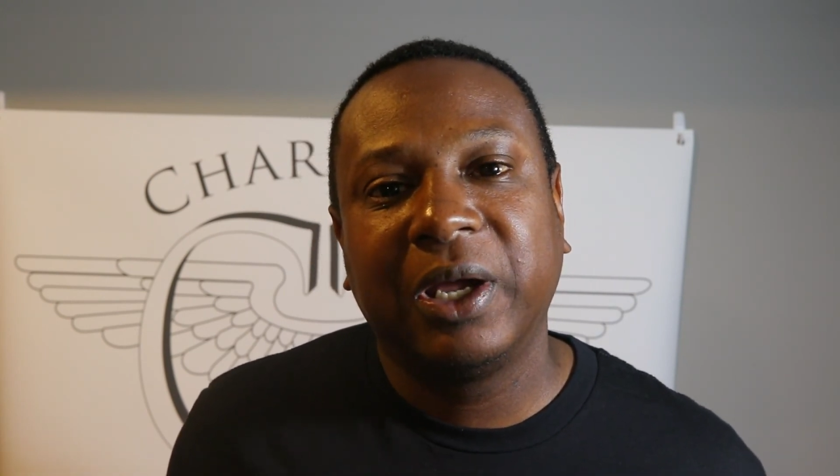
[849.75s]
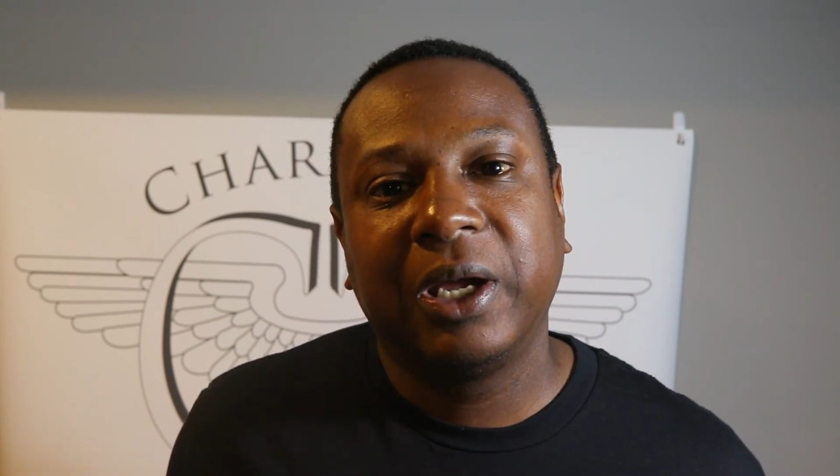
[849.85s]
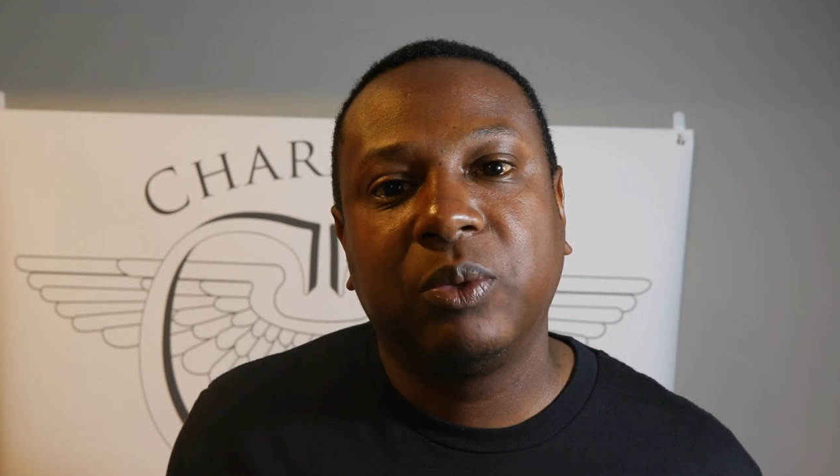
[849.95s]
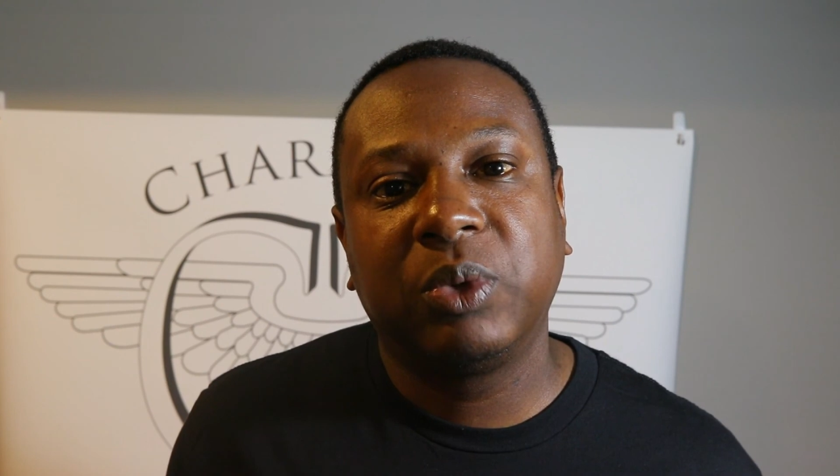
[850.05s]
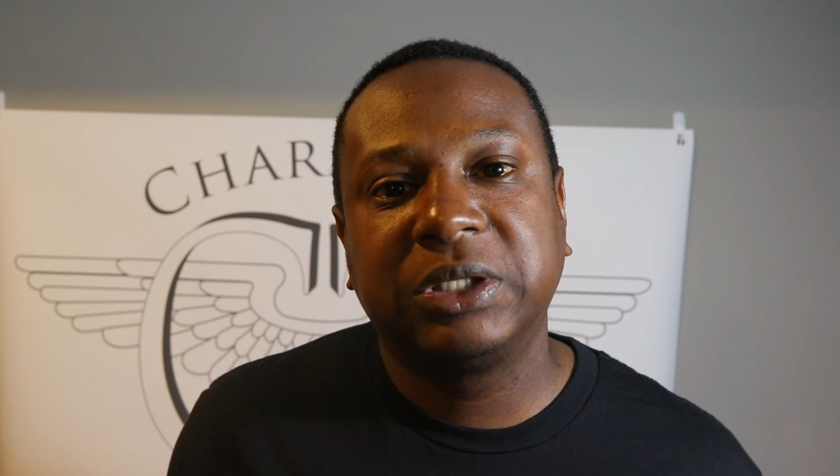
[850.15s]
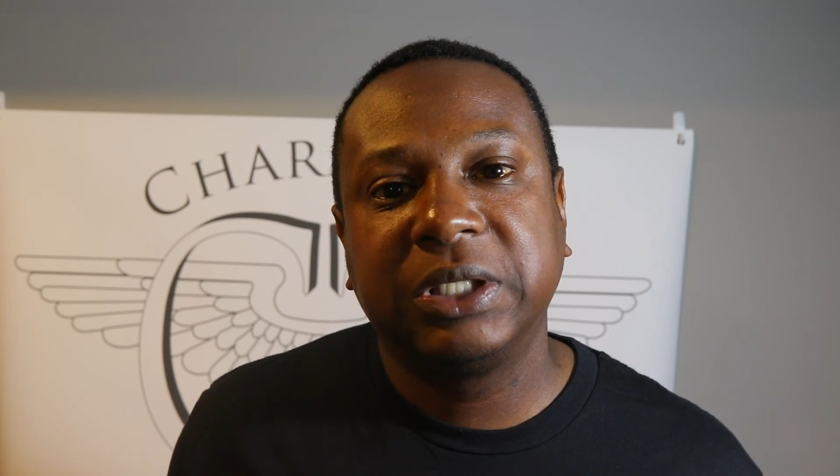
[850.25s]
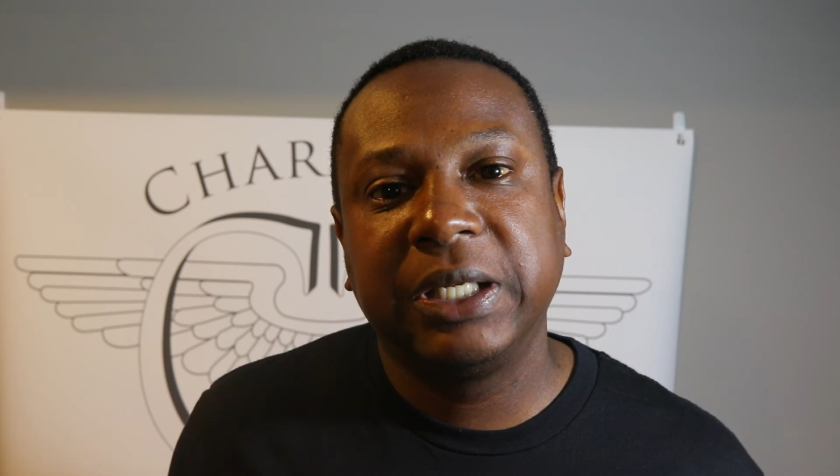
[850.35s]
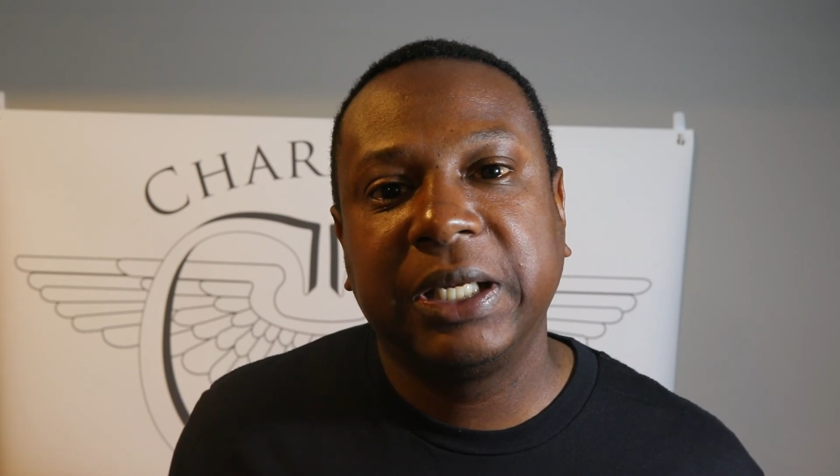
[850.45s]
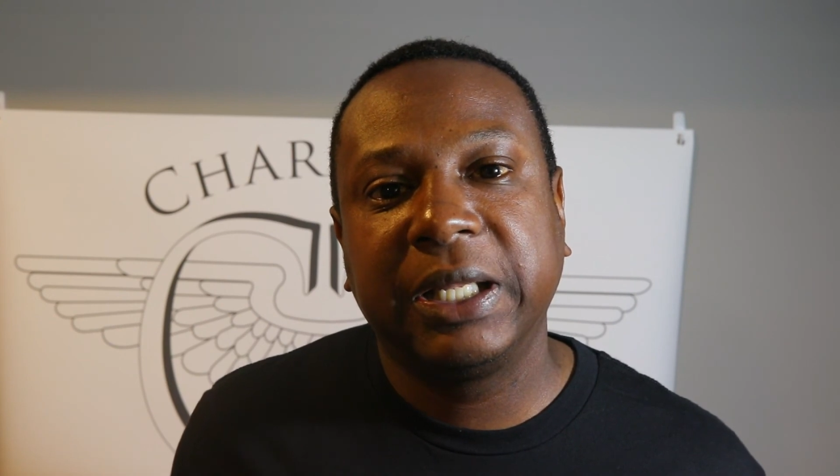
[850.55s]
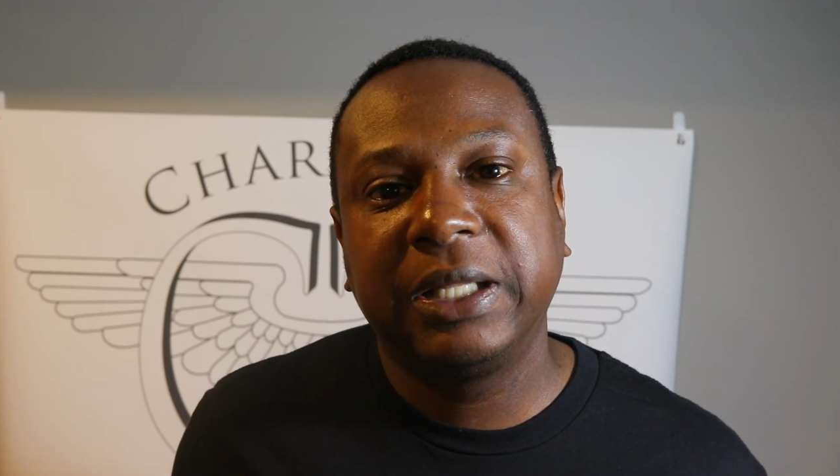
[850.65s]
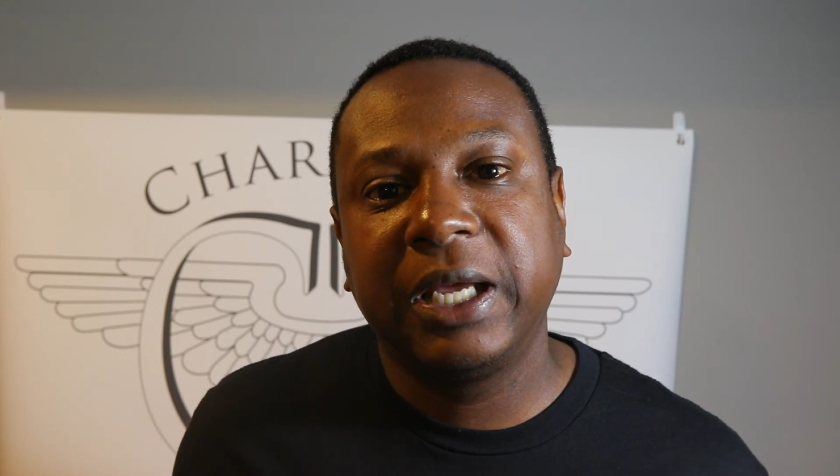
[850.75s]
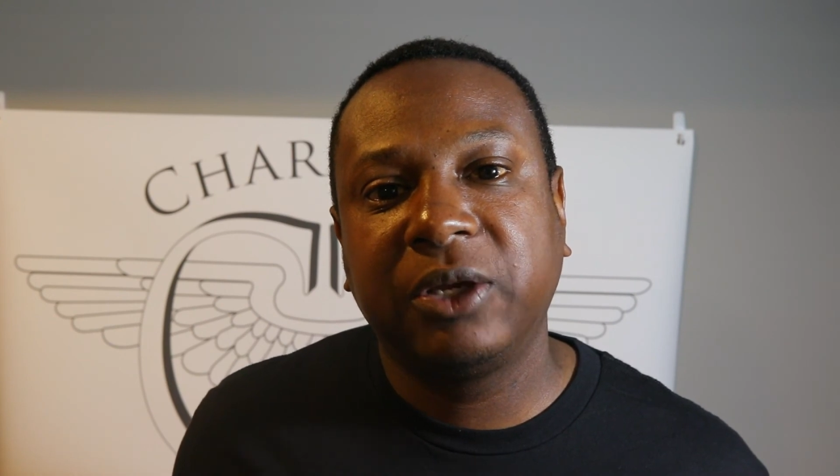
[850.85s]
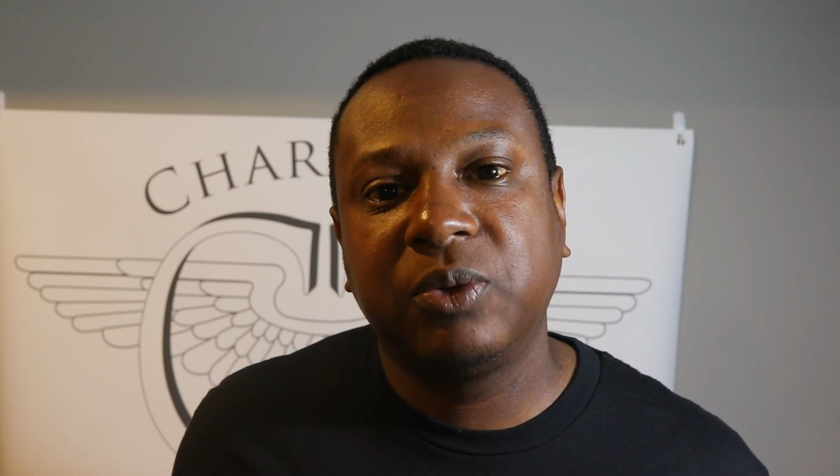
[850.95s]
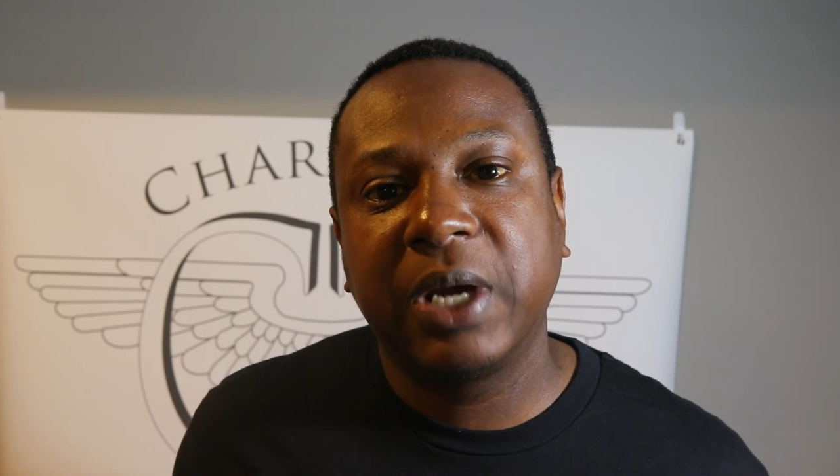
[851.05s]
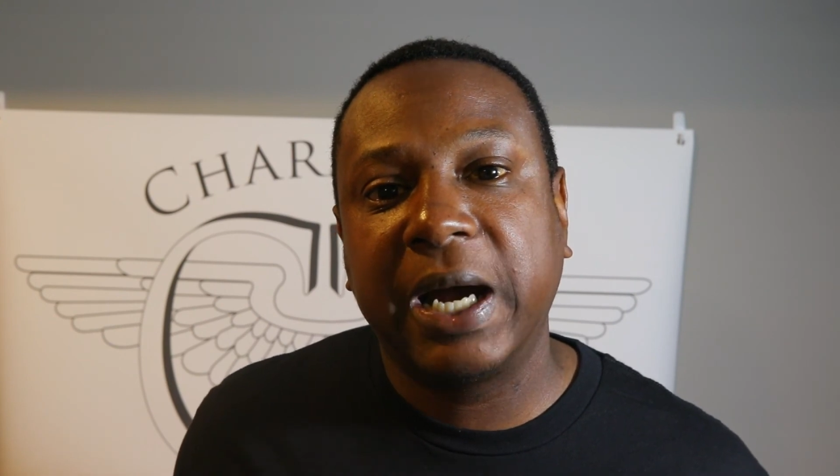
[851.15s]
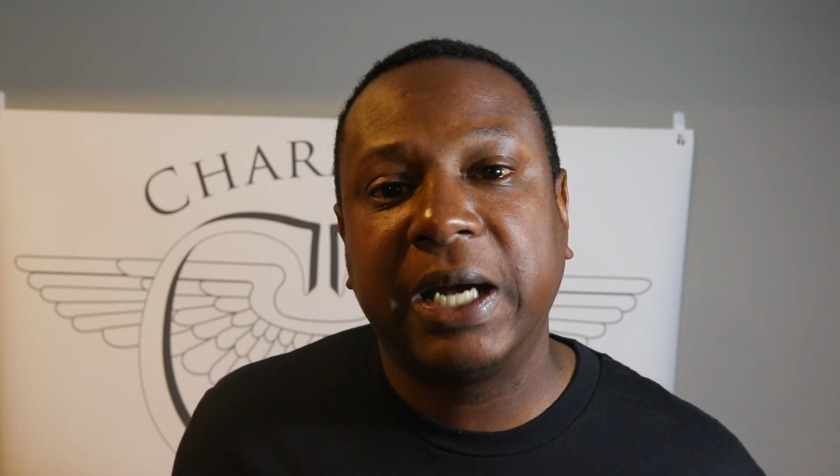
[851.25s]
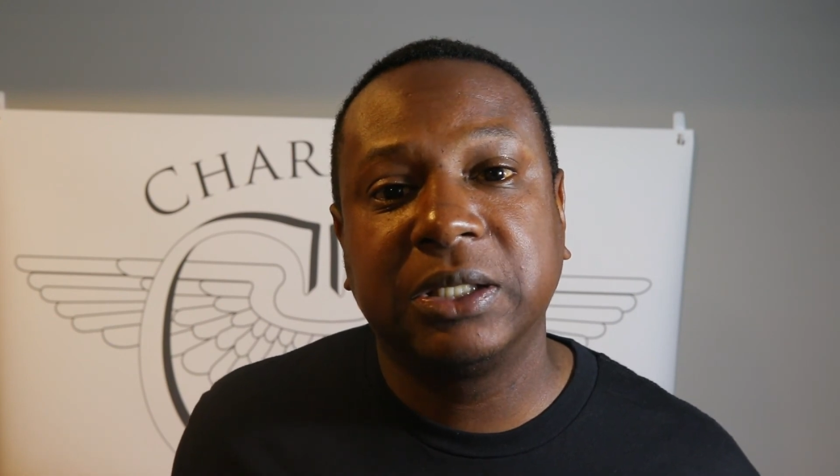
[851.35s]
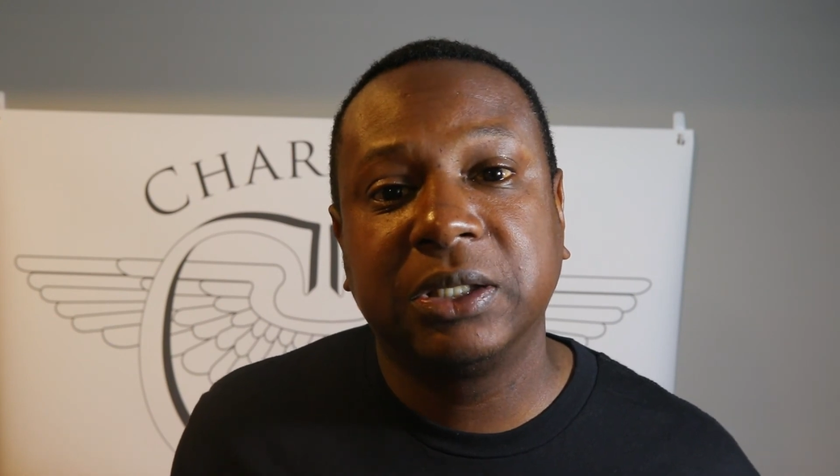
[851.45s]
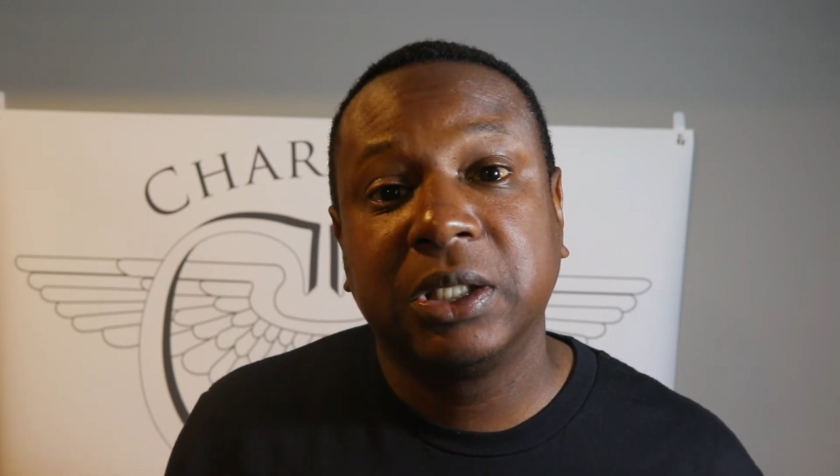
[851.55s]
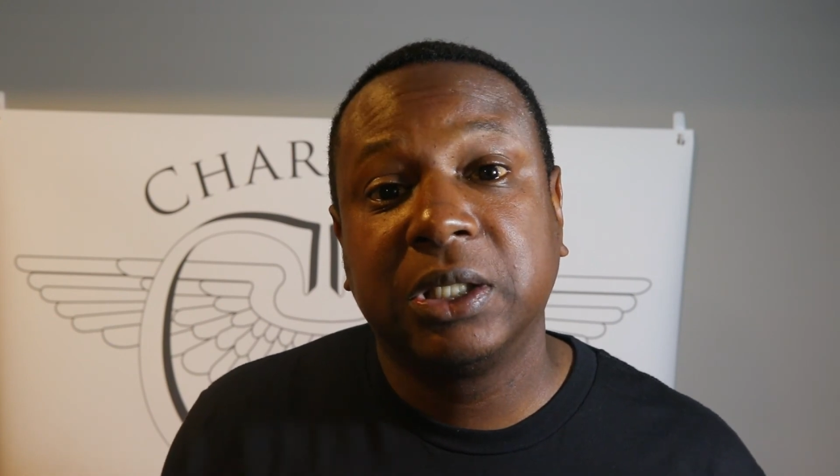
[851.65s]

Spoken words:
and once again, thank you guys.